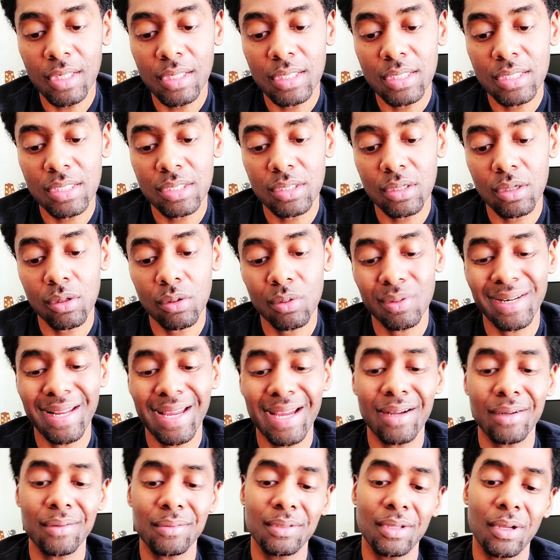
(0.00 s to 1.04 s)
So
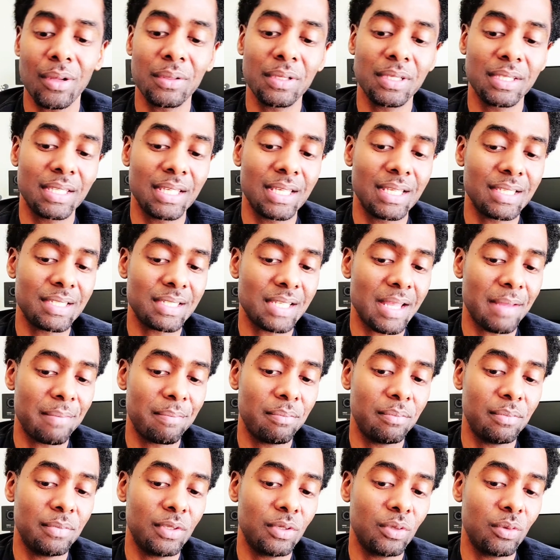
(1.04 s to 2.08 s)
now the only thing is that
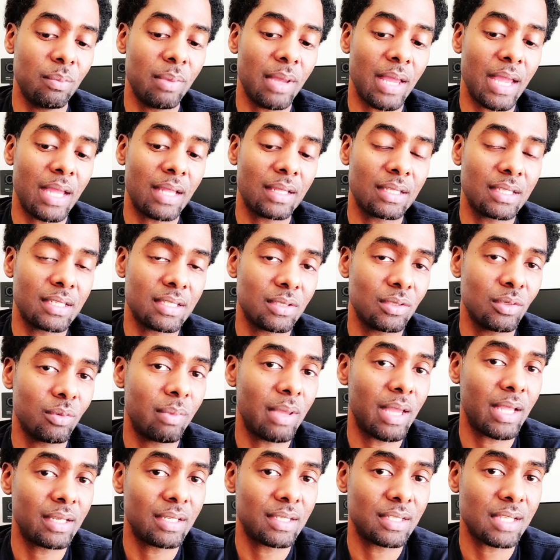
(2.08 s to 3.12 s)
this
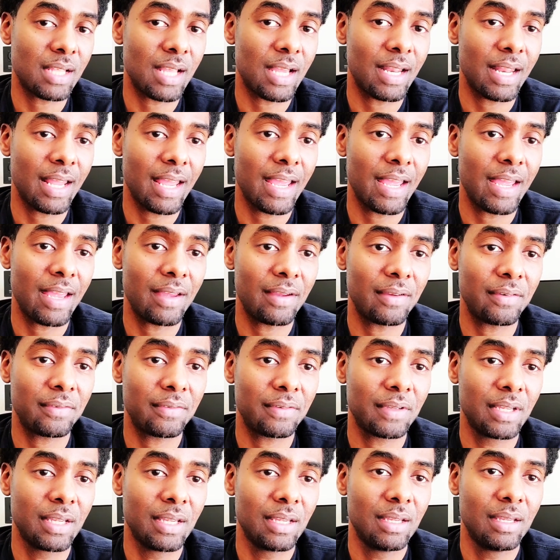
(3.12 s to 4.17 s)
loopback does not have
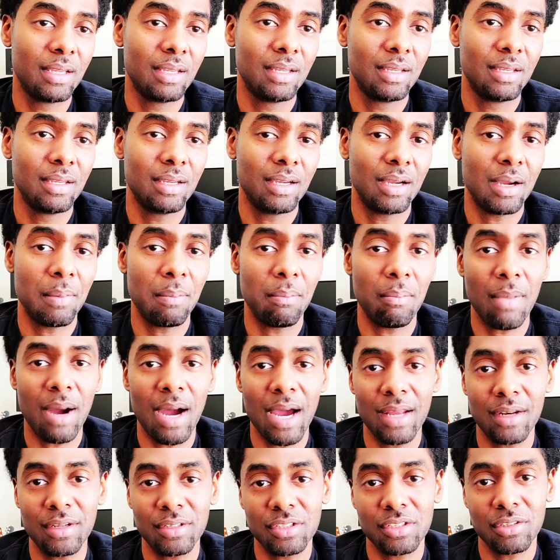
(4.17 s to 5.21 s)
a
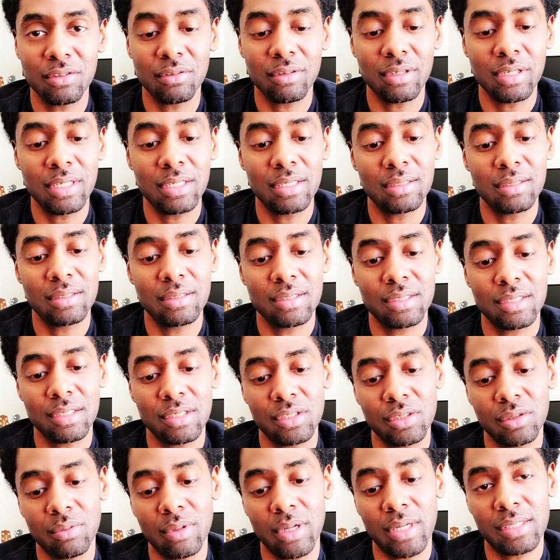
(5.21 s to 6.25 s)
monitoring
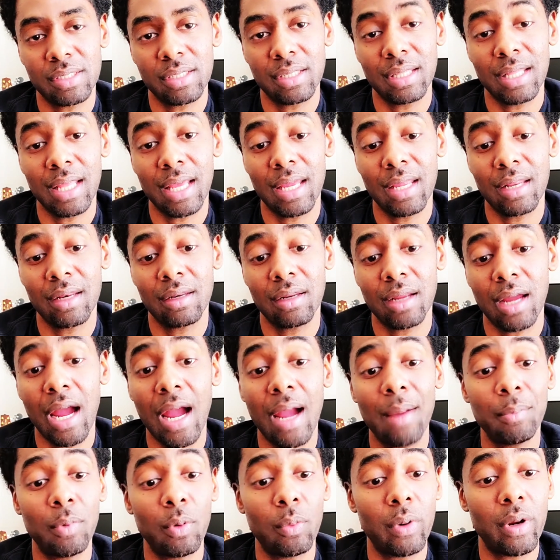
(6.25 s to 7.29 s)
situation that
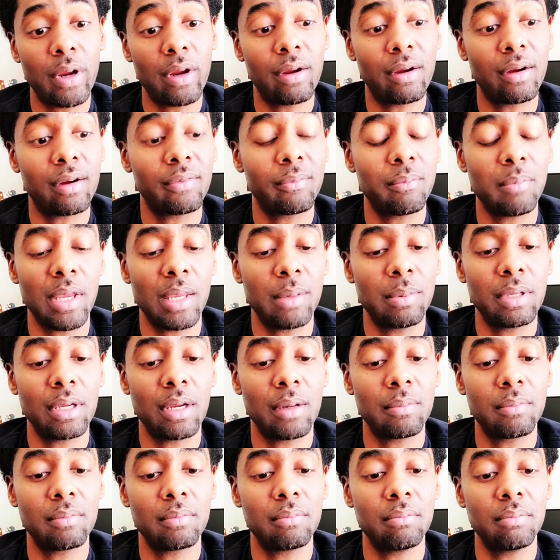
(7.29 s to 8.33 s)
I'm aware of. Maybe
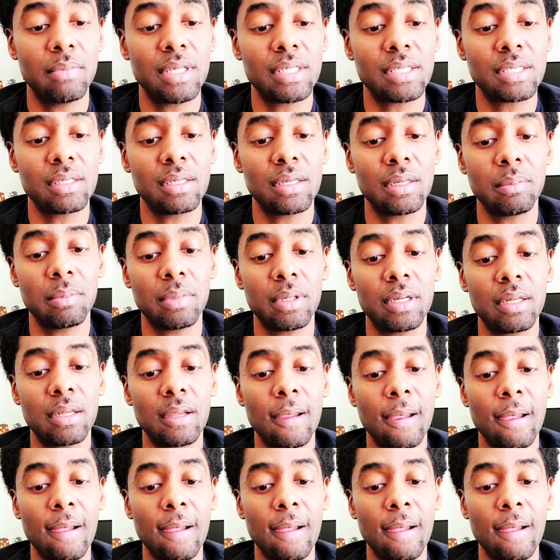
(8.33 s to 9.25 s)
I'm missing it, but